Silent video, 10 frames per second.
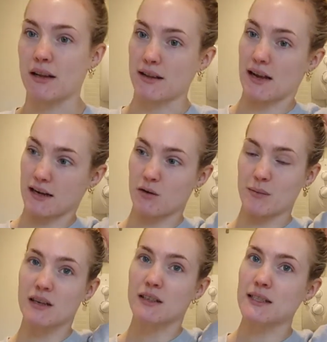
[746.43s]
and then it'll
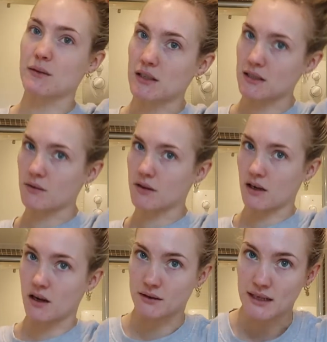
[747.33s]
be nice to see what it's like with the
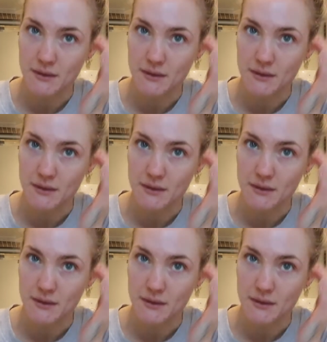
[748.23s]
curls.